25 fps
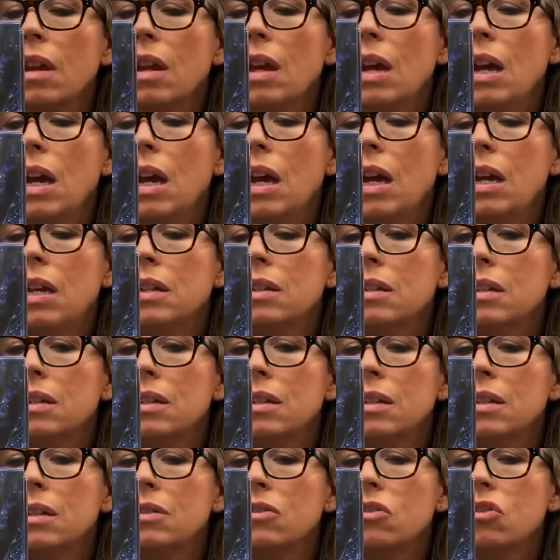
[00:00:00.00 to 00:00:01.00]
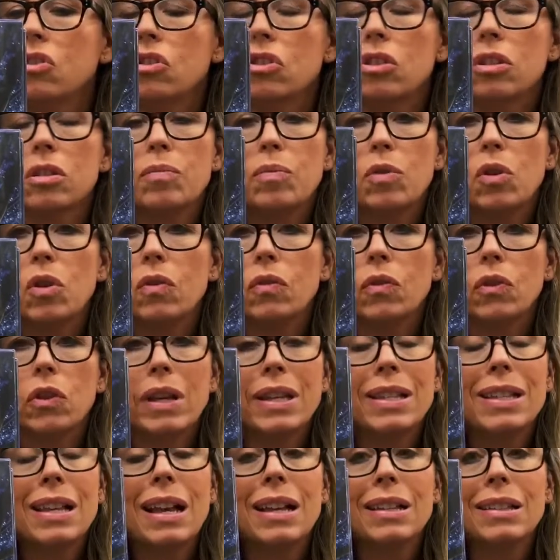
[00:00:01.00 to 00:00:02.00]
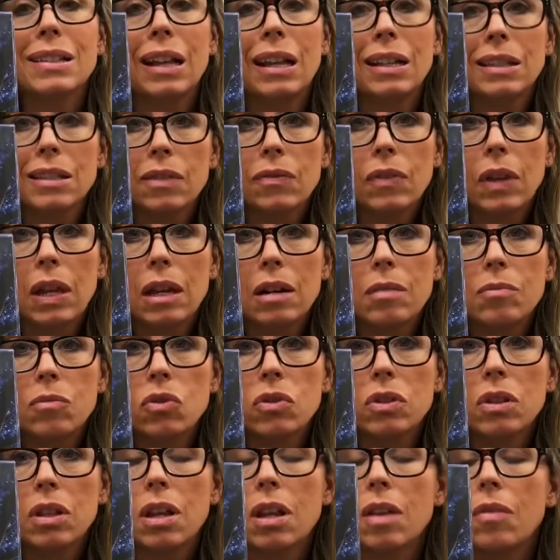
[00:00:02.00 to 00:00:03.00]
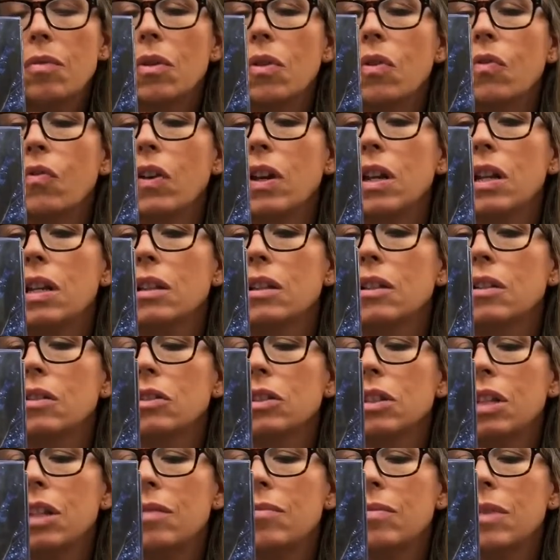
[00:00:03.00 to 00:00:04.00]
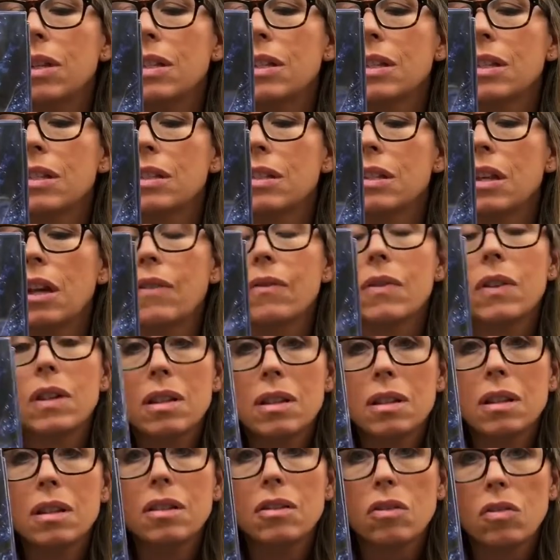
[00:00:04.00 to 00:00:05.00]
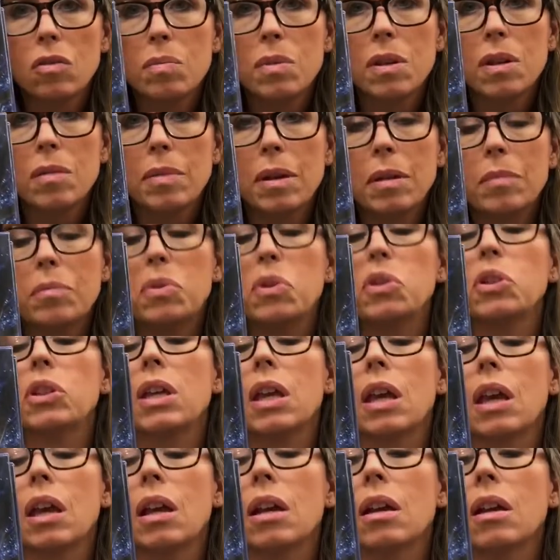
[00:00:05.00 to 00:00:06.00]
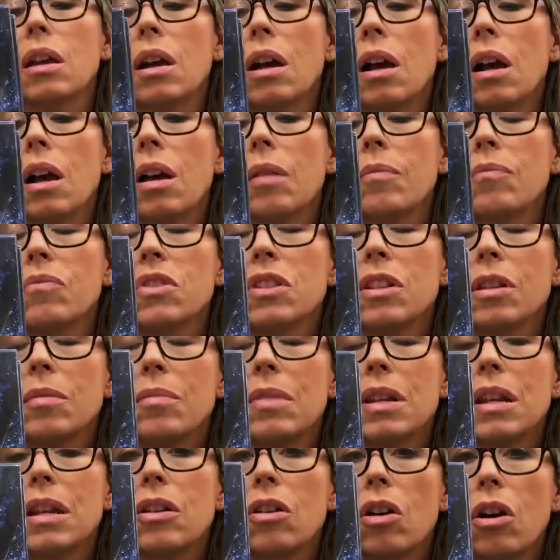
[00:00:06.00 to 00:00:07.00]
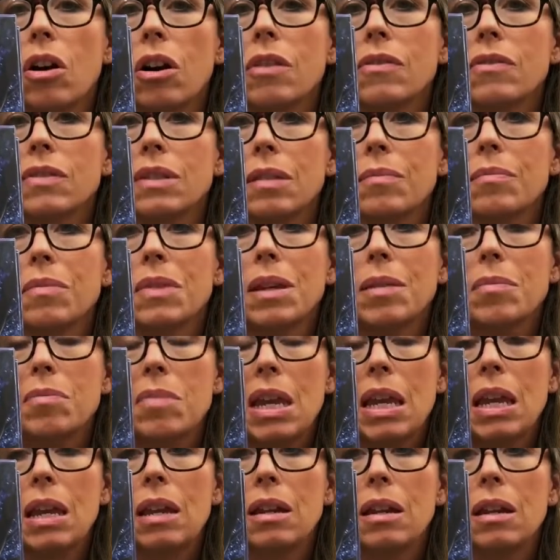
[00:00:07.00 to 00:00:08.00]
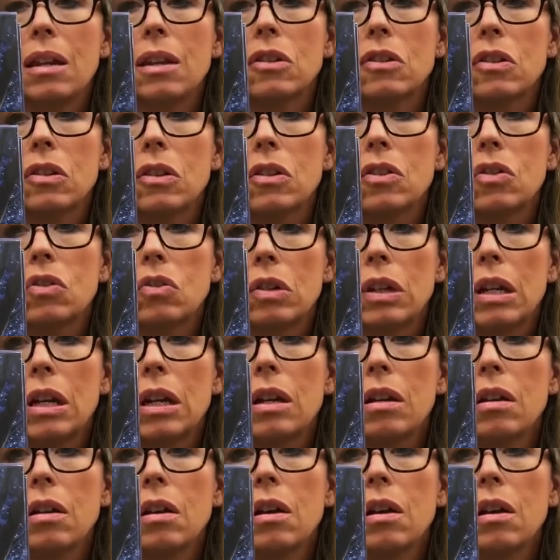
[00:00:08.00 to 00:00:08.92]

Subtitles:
And it's just beautiful. It has lots of animals in it with funny little tidbits and stuff, and it's a little bit about bullying. Somebody carves something mean into the tree,